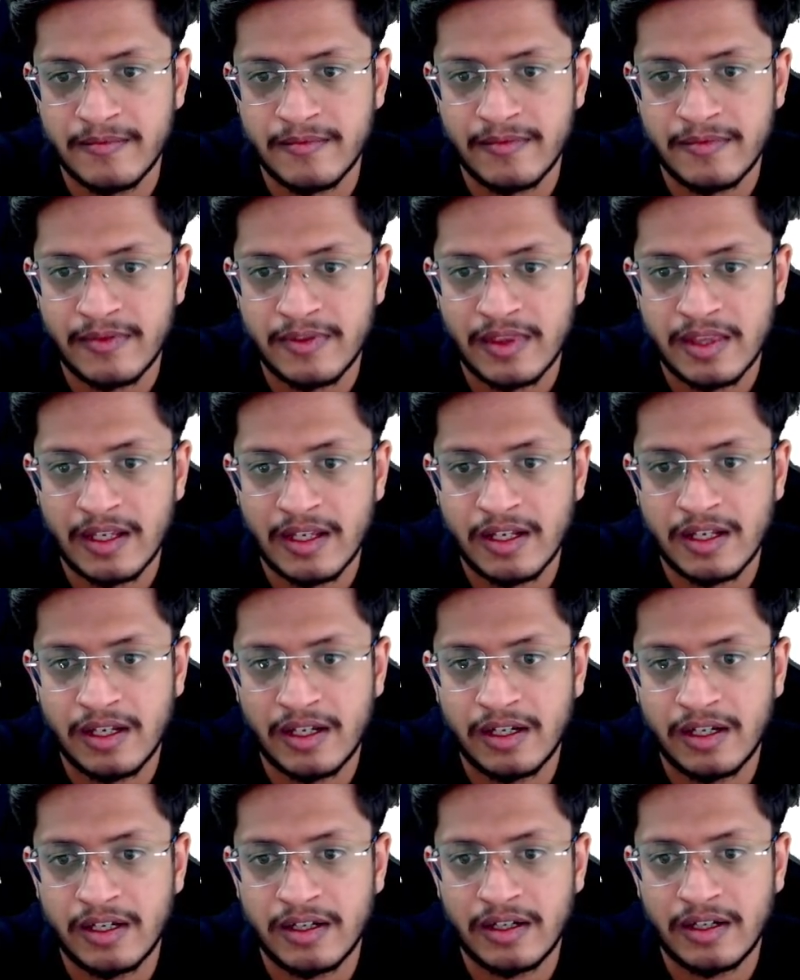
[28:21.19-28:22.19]
You'll not
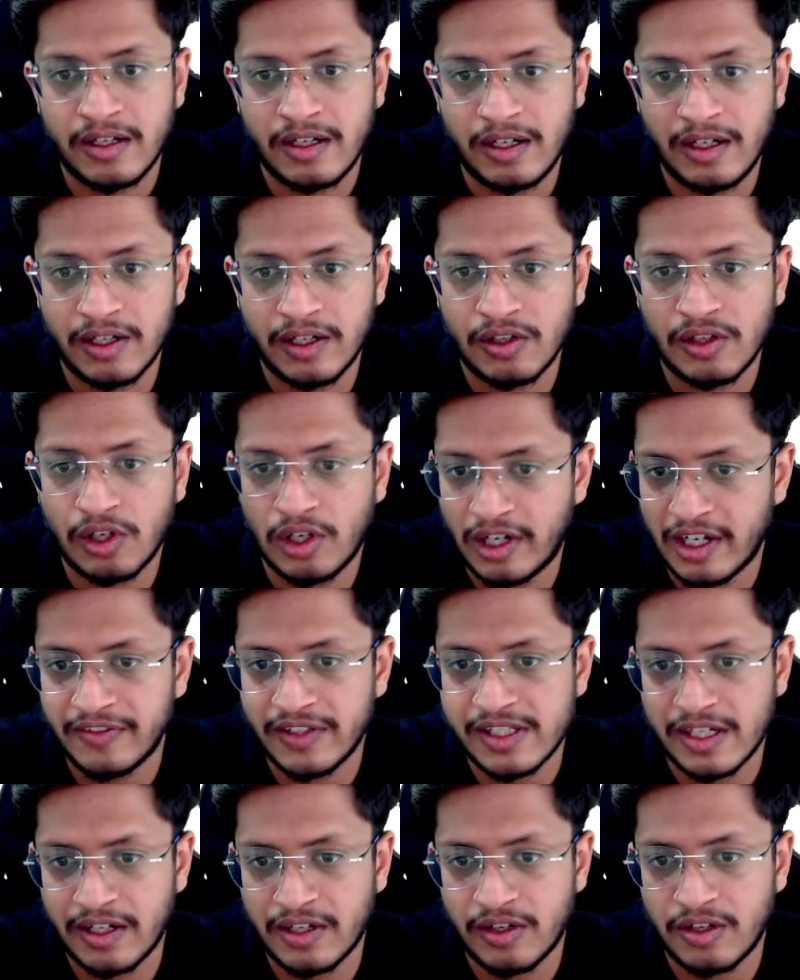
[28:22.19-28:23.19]
have the second draw. But if
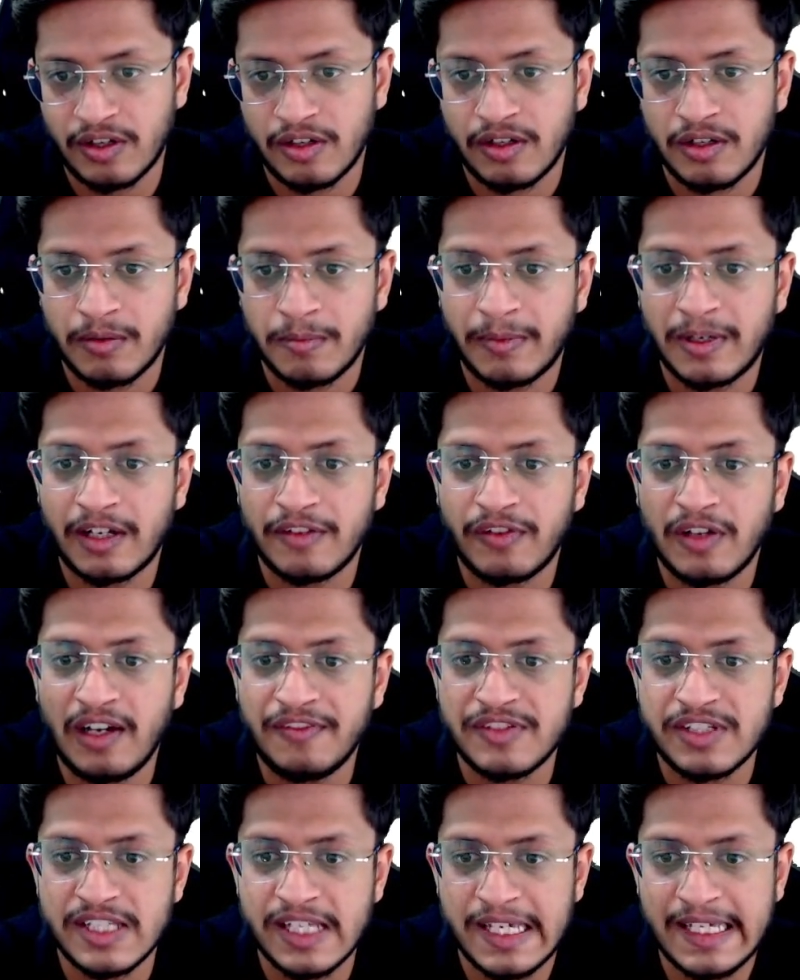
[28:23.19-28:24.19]
you have 6,
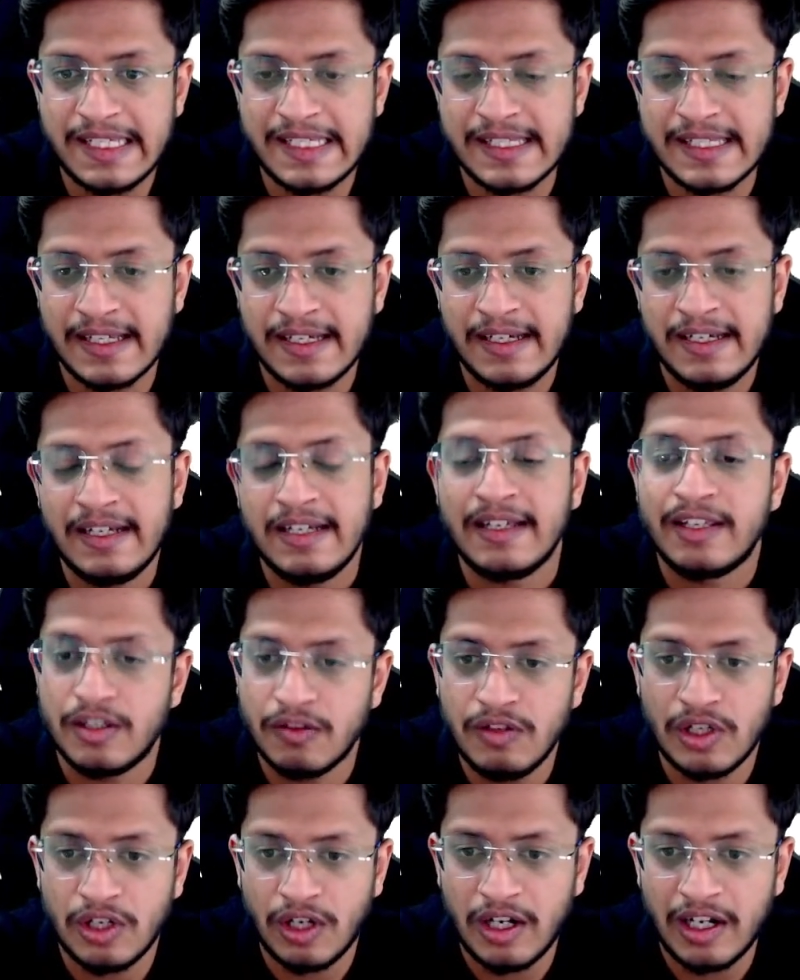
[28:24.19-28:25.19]
you will not have the
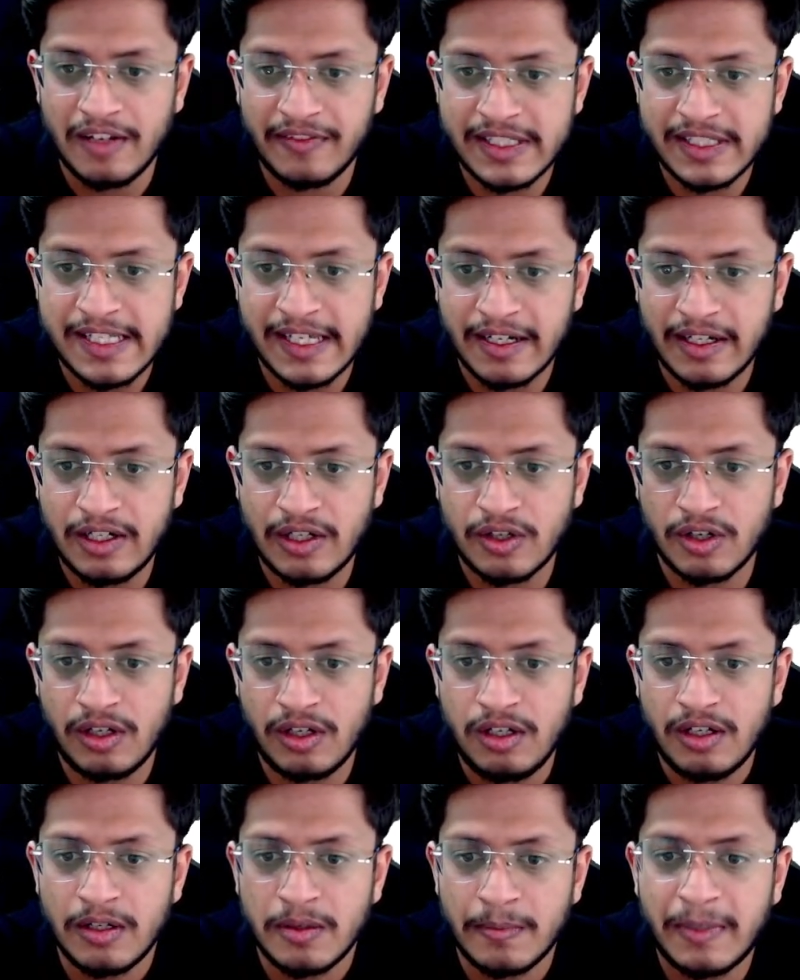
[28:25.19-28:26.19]
second draw. But
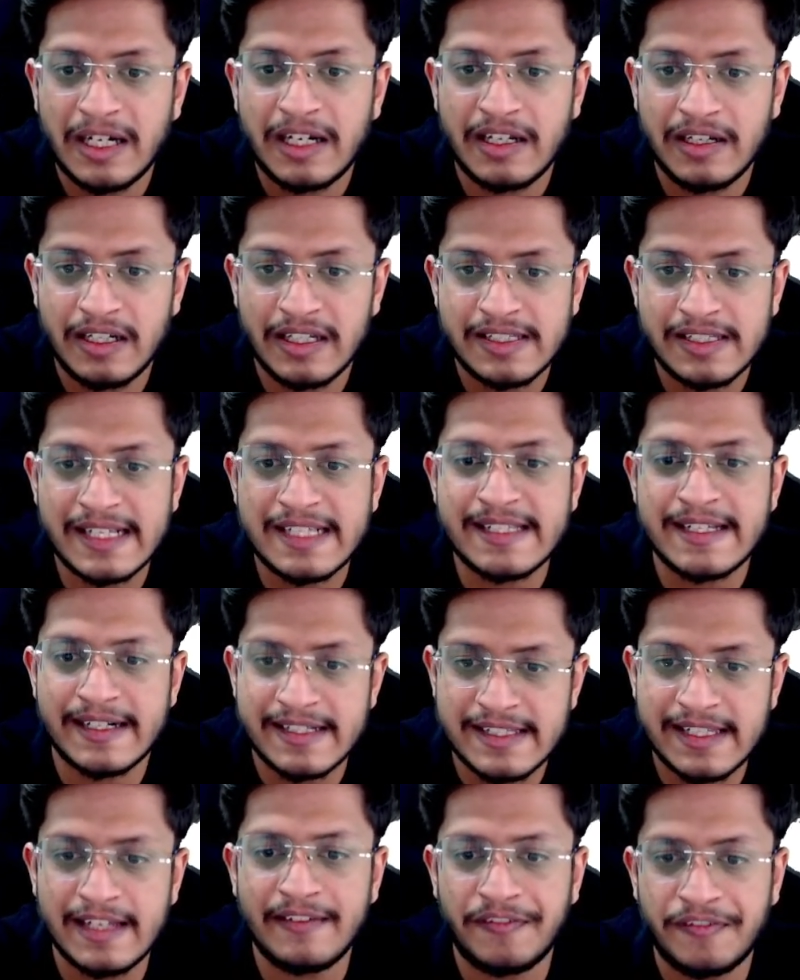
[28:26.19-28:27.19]
6 itself
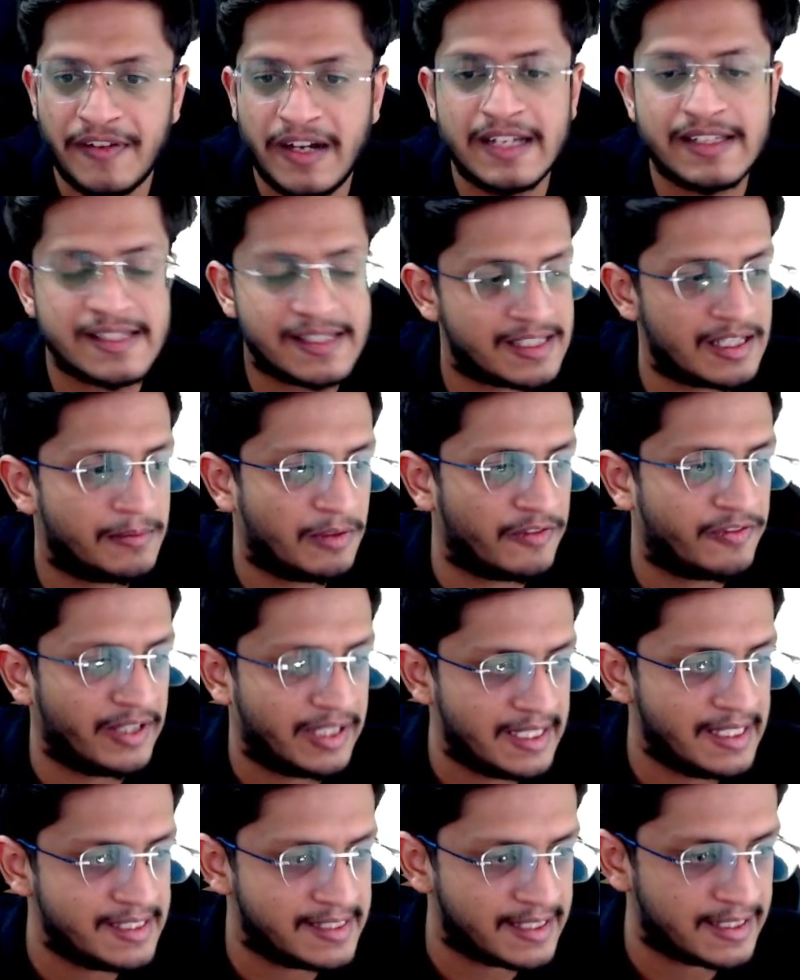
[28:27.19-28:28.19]
has a sum of at least
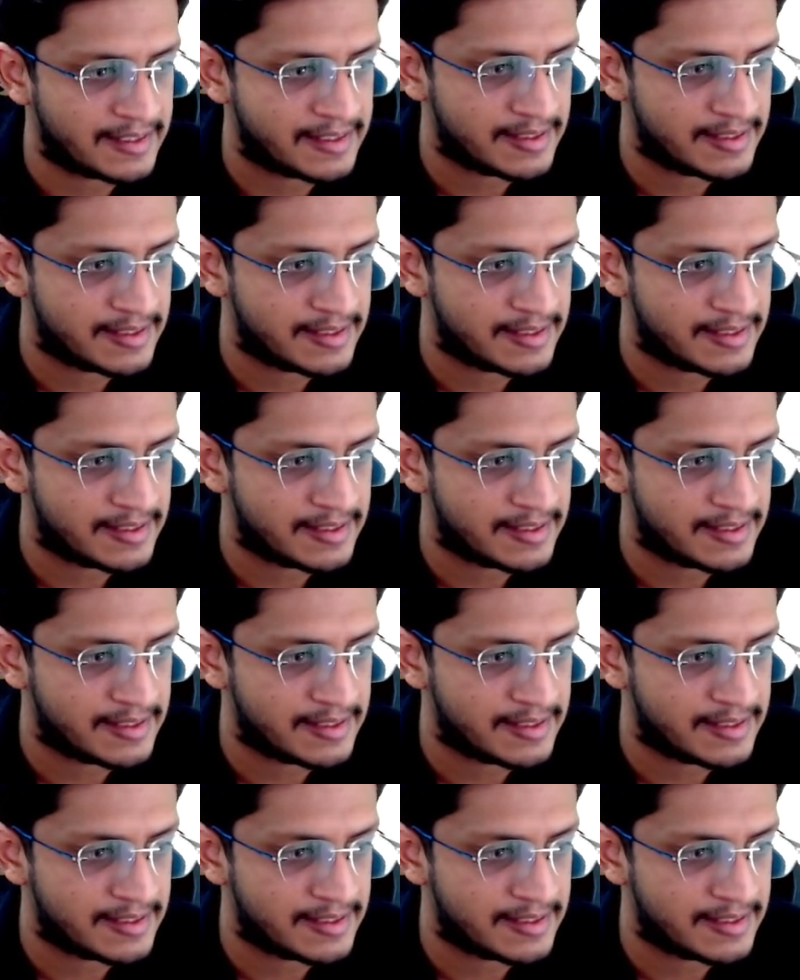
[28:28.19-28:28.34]
6.